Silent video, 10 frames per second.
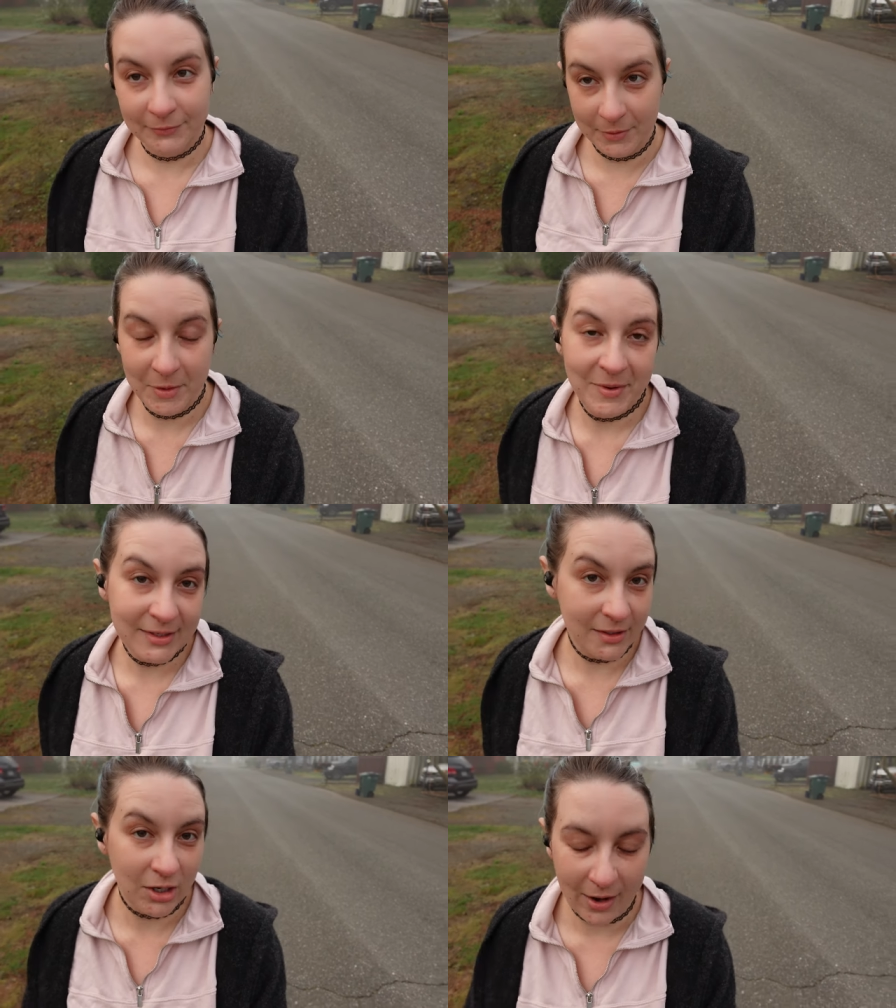from the
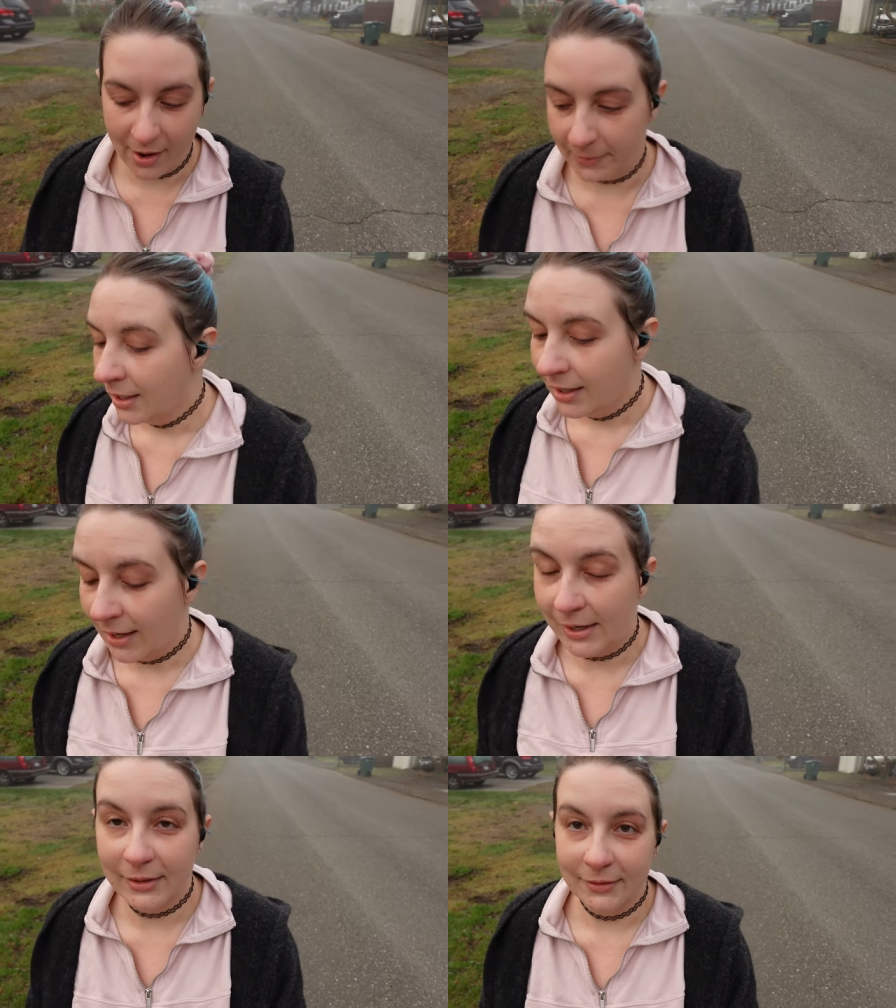message I got.
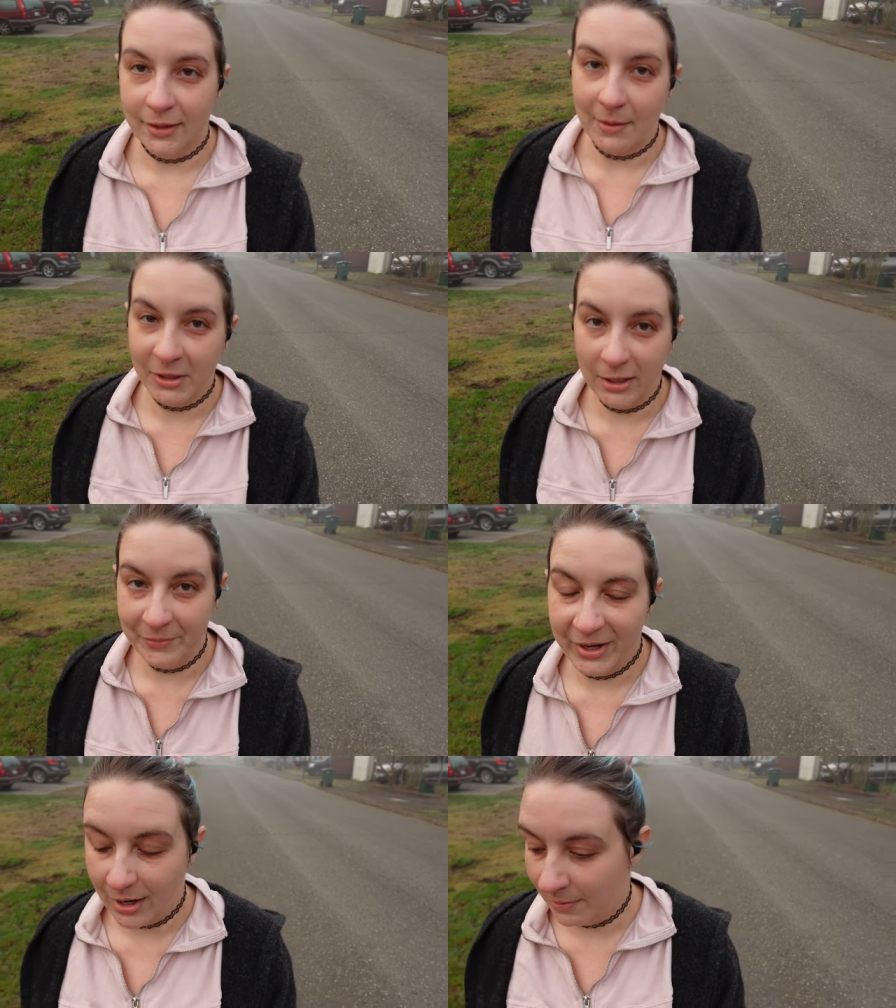And I'm gonna
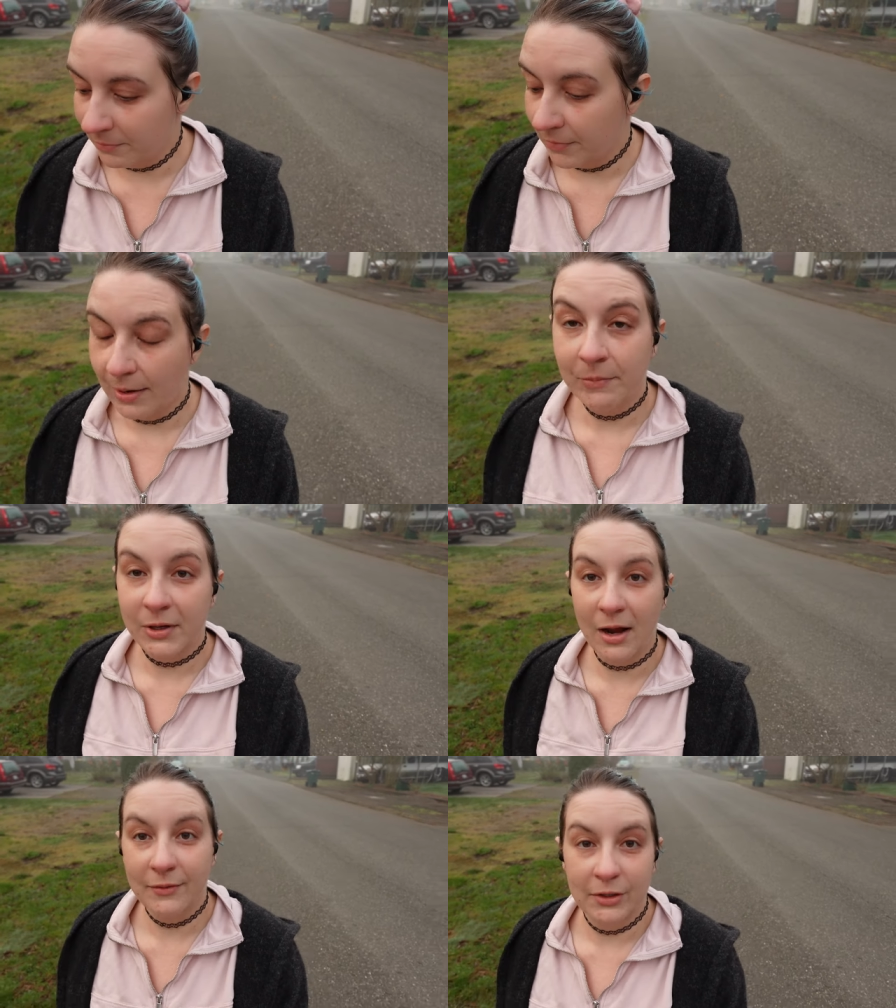admit I'm, I'm
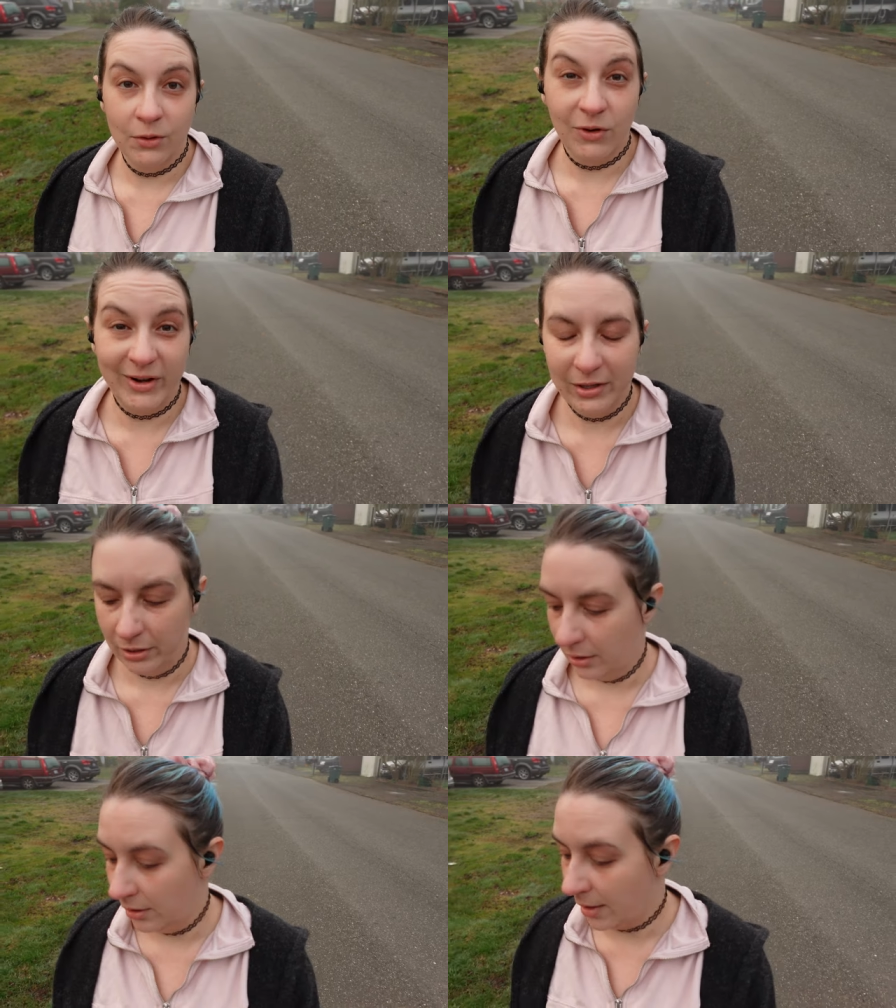kind of annoyed
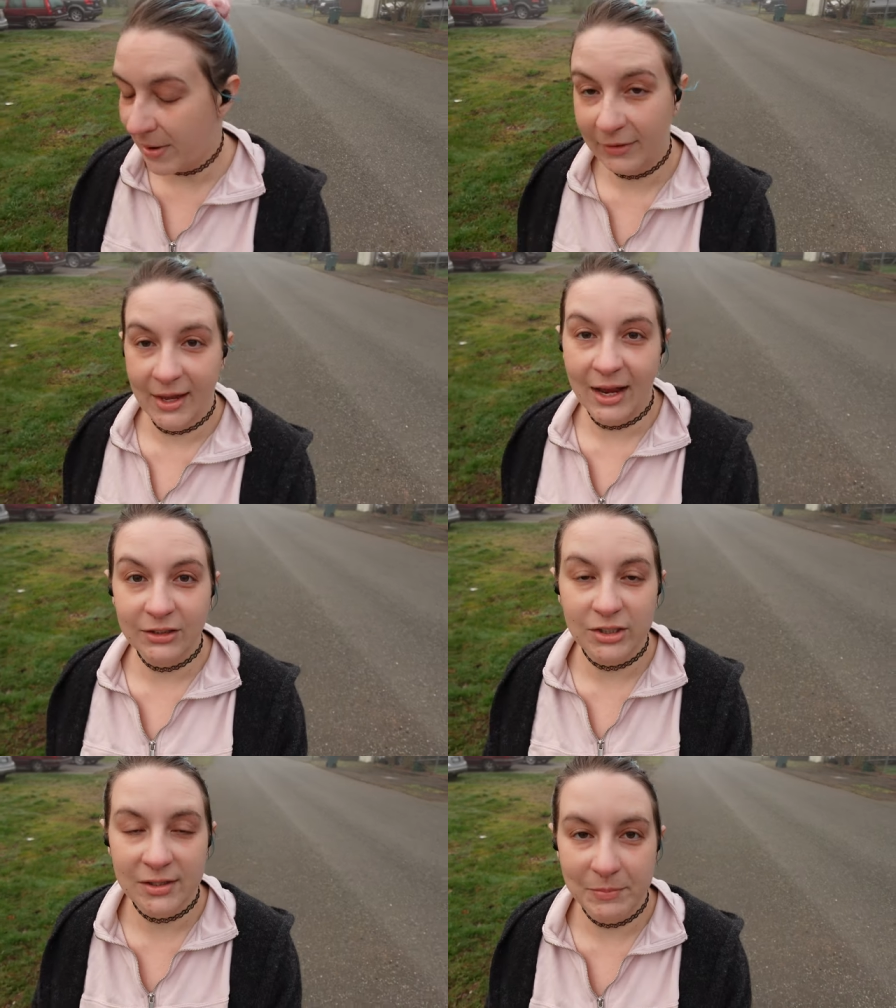about that
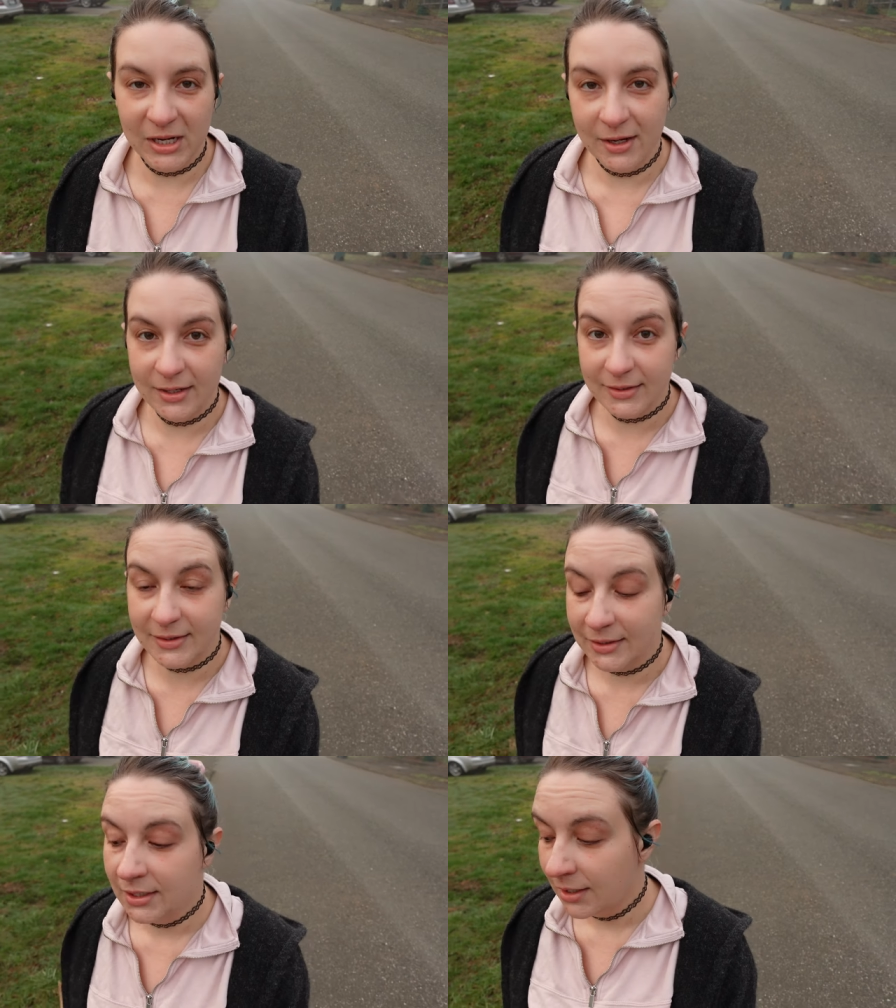just
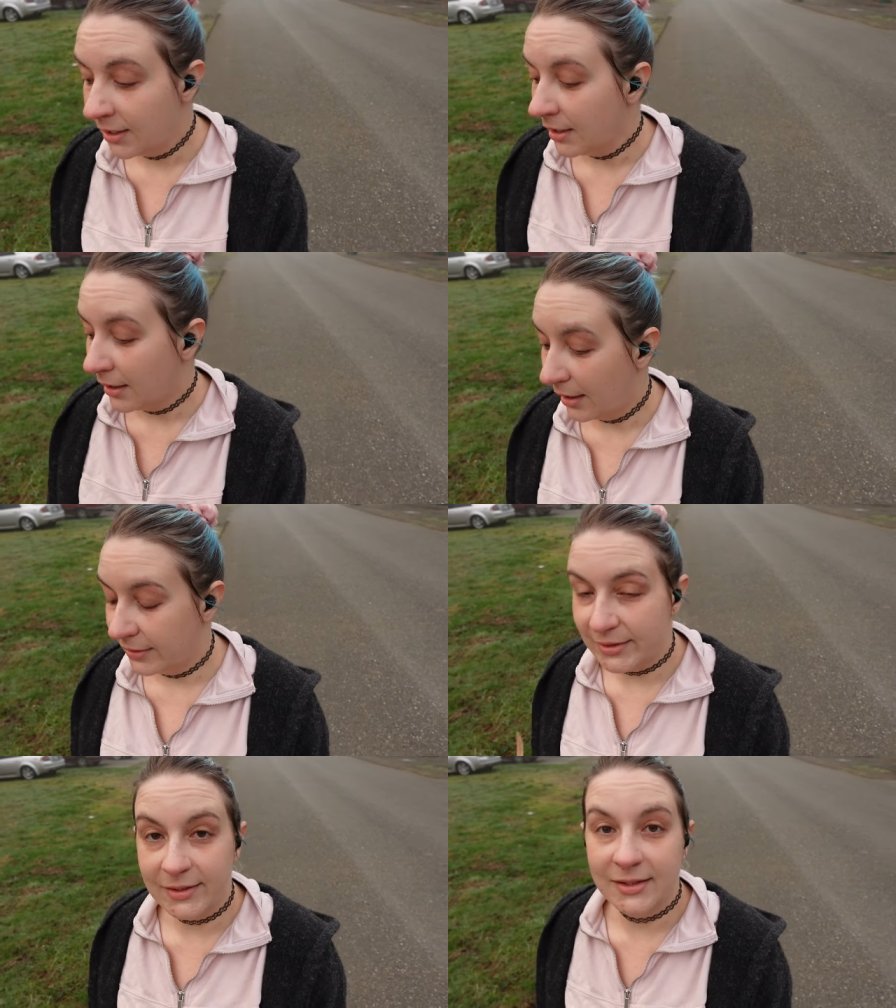because uh,
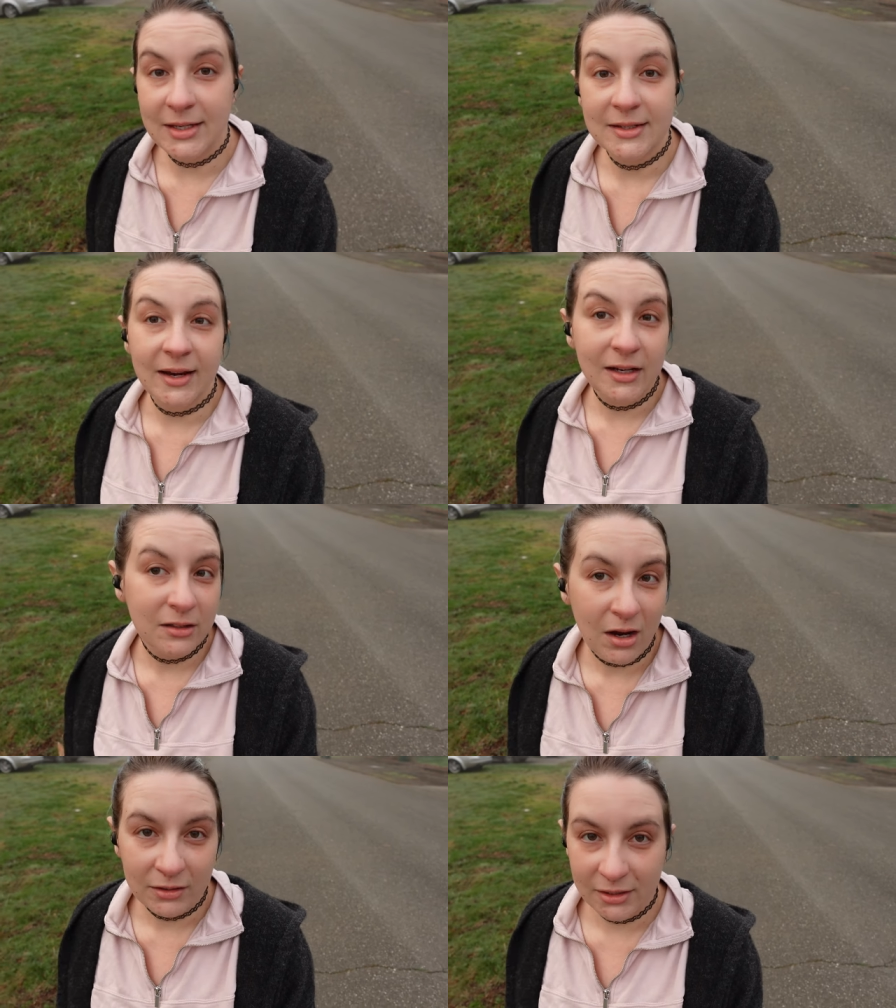this is the second
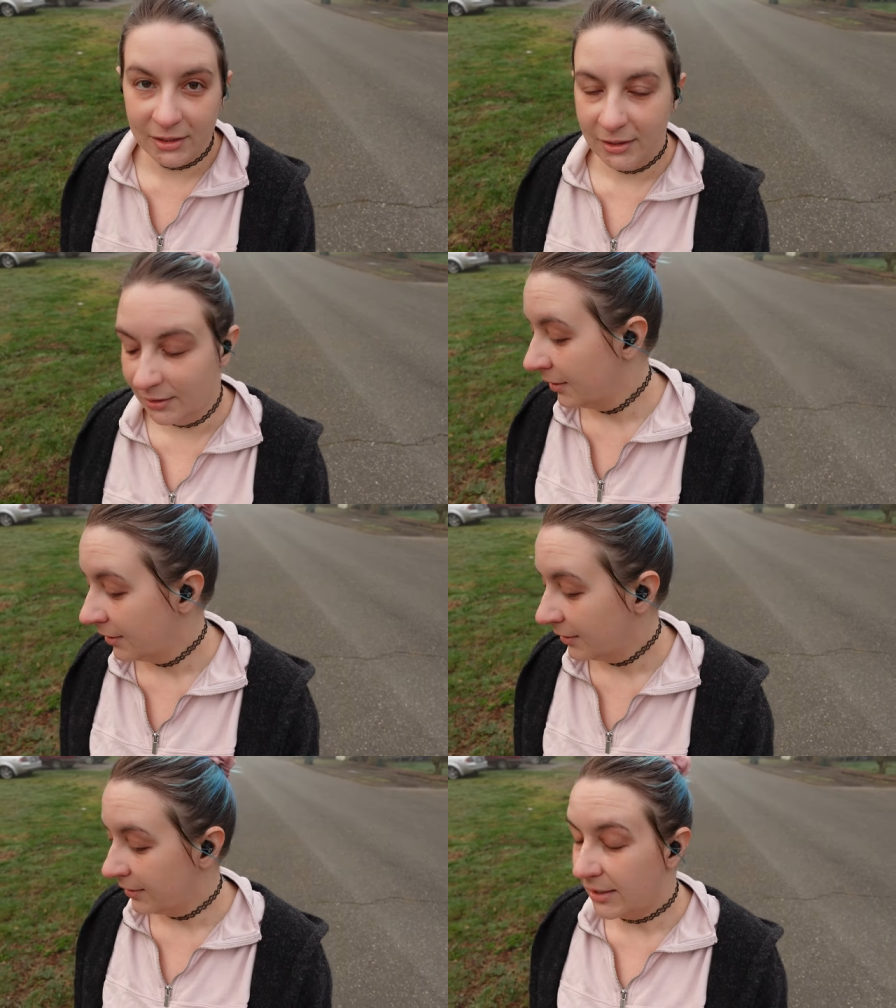doctor,
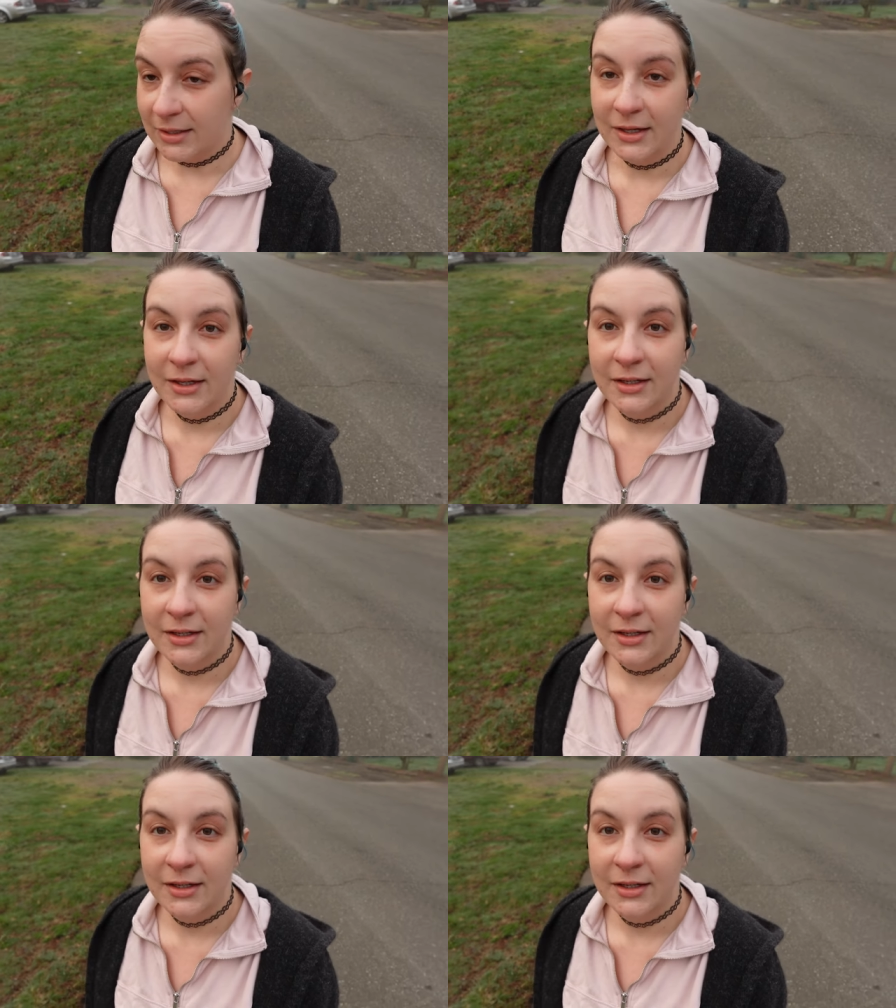the